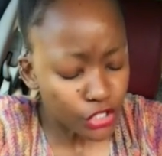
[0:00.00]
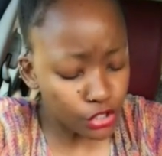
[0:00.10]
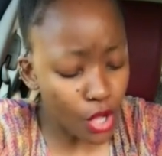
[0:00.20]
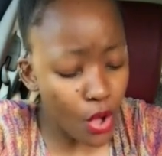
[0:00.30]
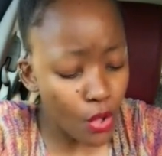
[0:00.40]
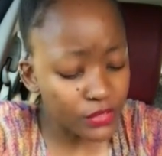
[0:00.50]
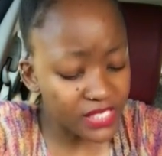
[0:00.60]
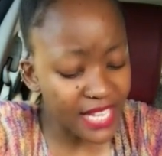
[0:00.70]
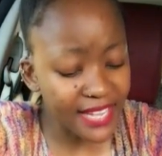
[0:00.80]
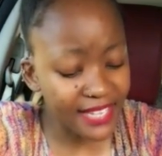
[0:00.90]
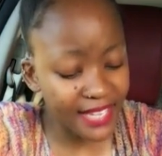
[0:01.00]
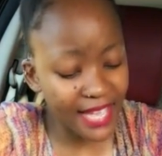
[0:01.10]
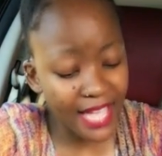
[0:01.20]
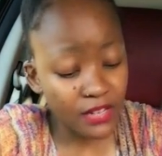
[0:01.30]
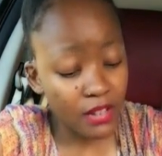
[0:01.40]
soul sinking,
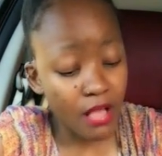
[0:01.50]
and